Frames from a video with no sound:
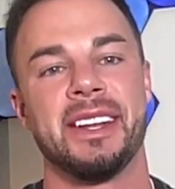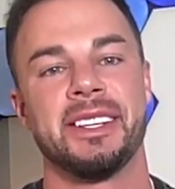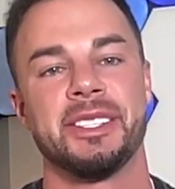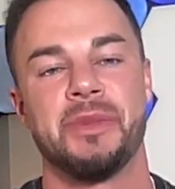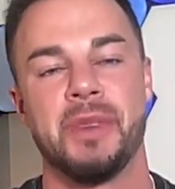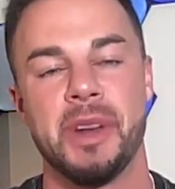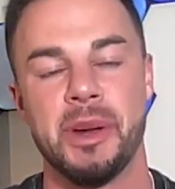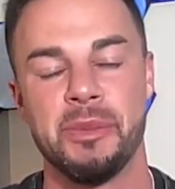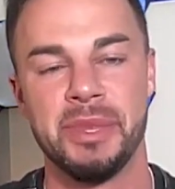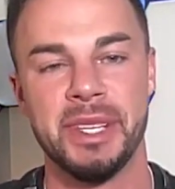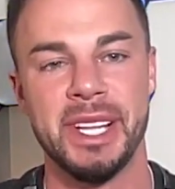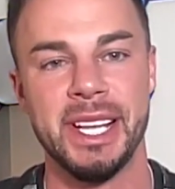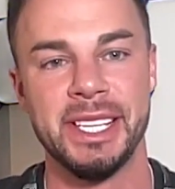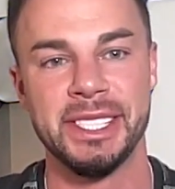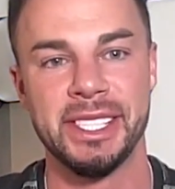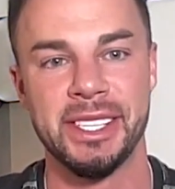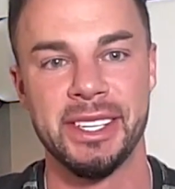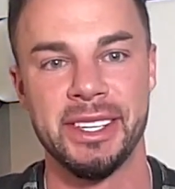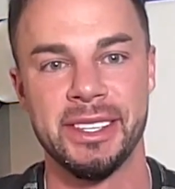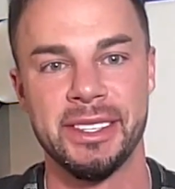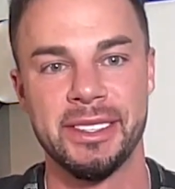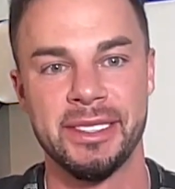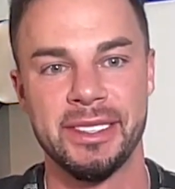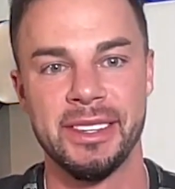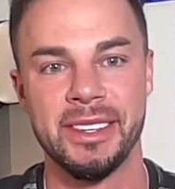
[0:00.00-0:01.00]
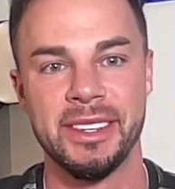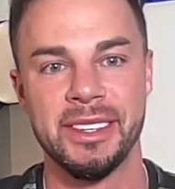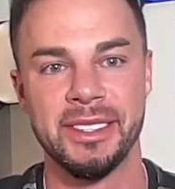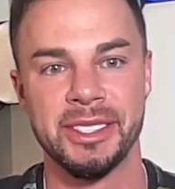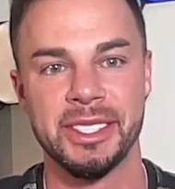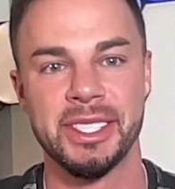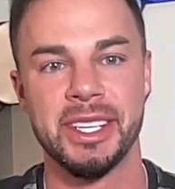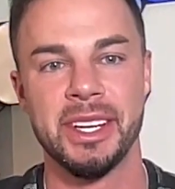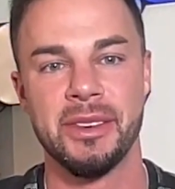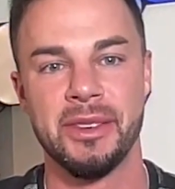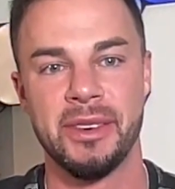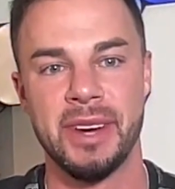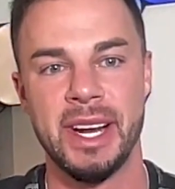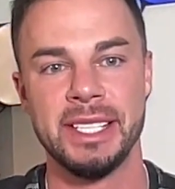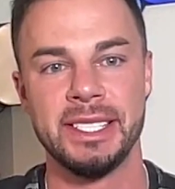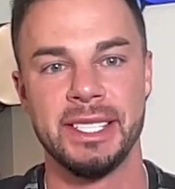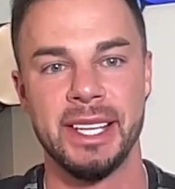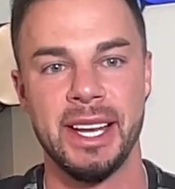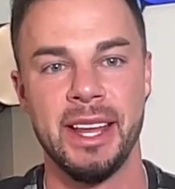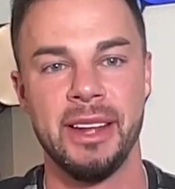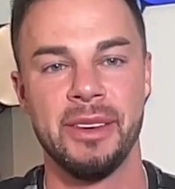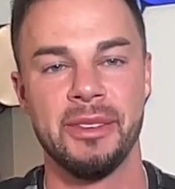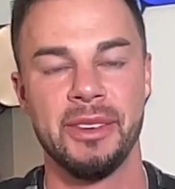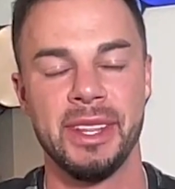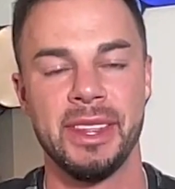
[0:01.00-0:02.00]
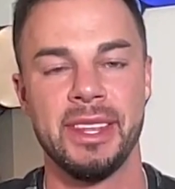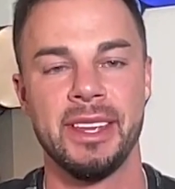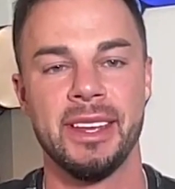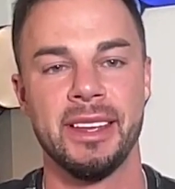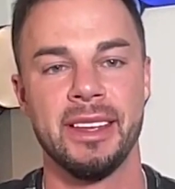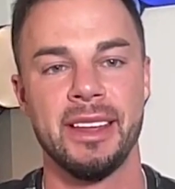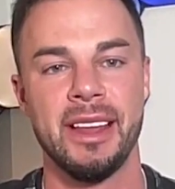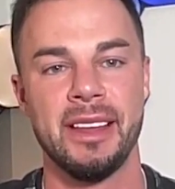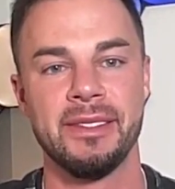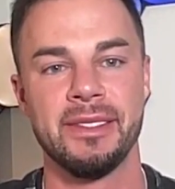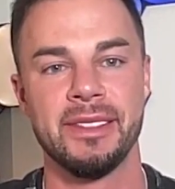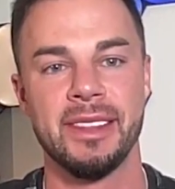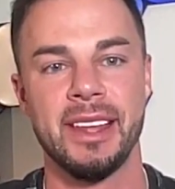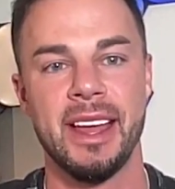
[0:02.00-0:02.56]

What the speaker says: It's been a pleasure. It was good resonating with you.